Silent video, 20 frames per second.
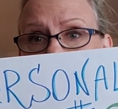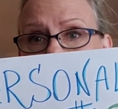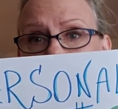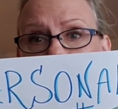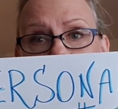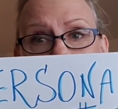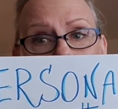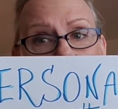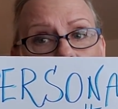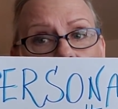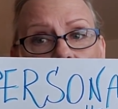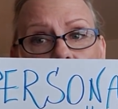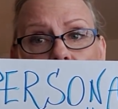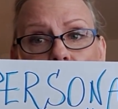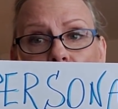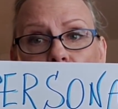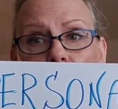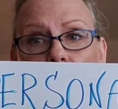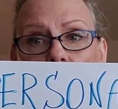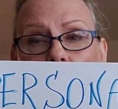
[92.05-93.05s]
Very
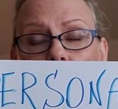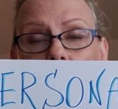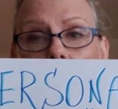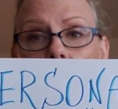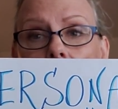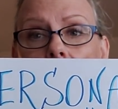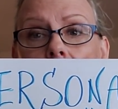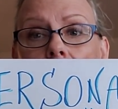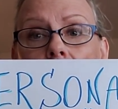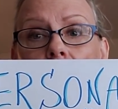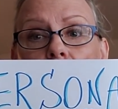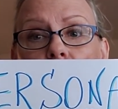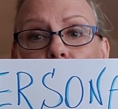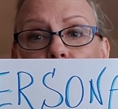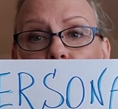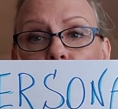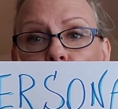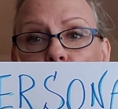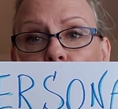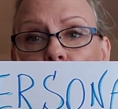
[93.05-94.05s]
simple.
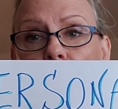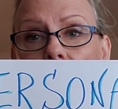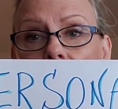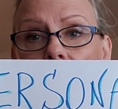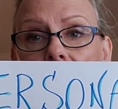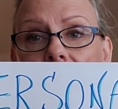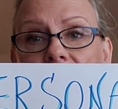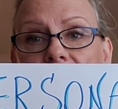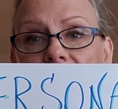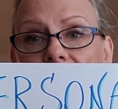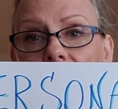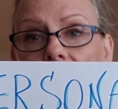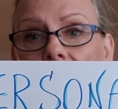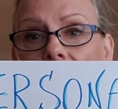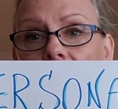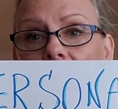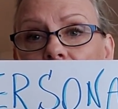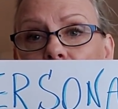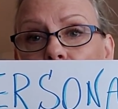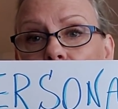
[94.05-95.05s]
2 plus
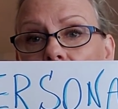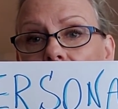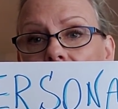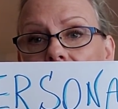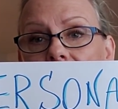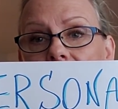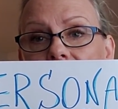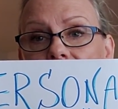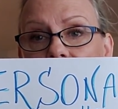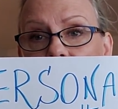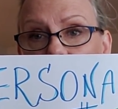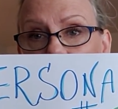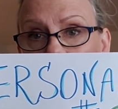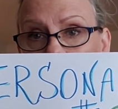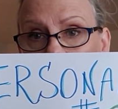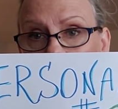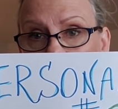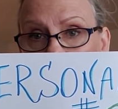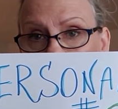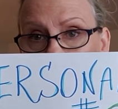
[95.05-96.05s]
5 plus
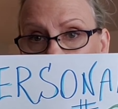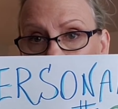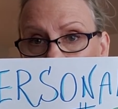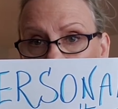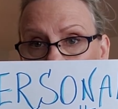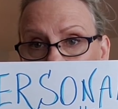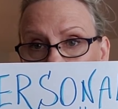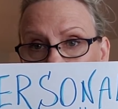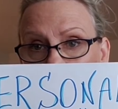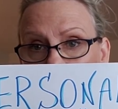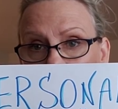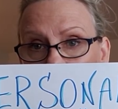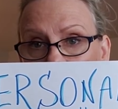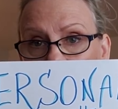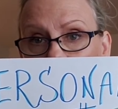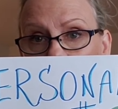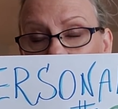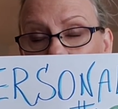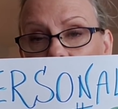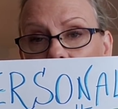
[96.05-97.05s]
3
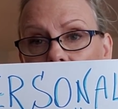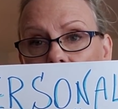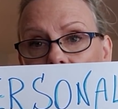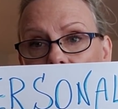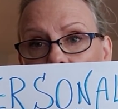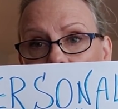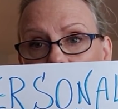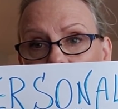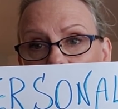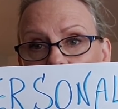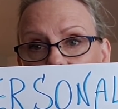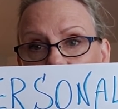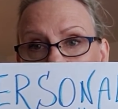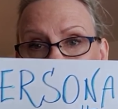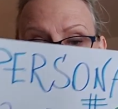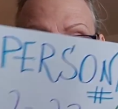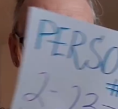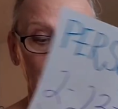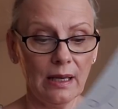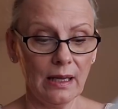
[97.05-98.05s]
is
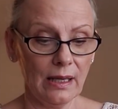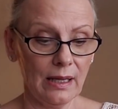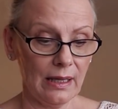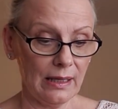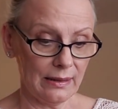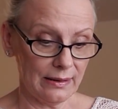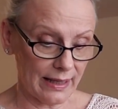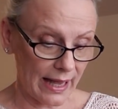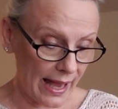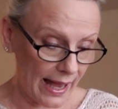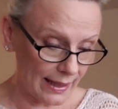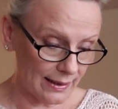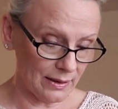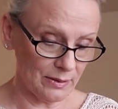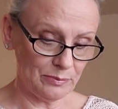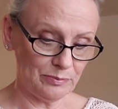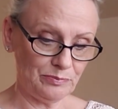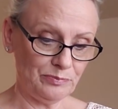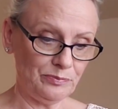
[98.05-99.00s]
10.